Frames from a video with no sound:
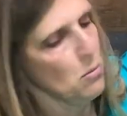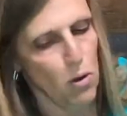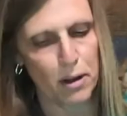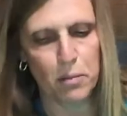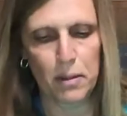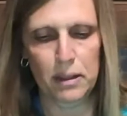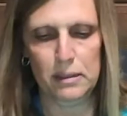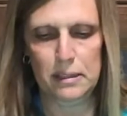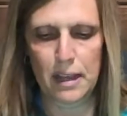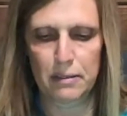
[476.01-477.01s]

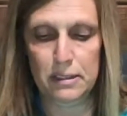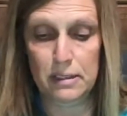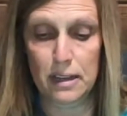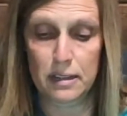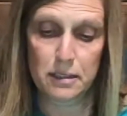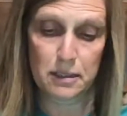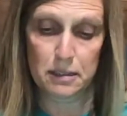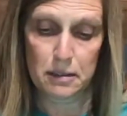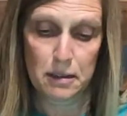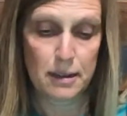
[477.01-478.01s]
watermelons have seeds.
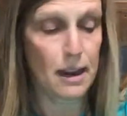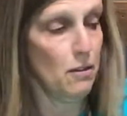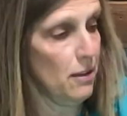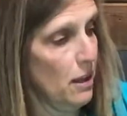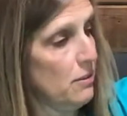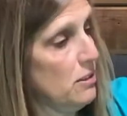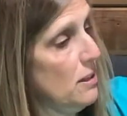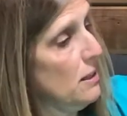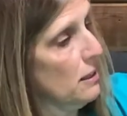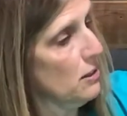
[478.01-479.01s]
Now they have
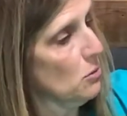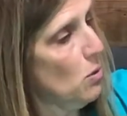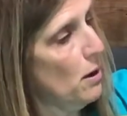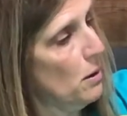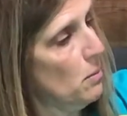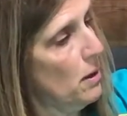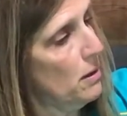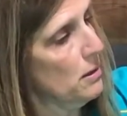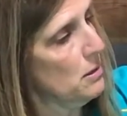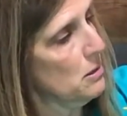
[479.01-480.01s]
seedless
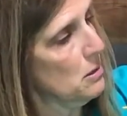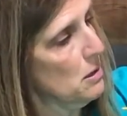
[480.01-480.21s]
watermelons,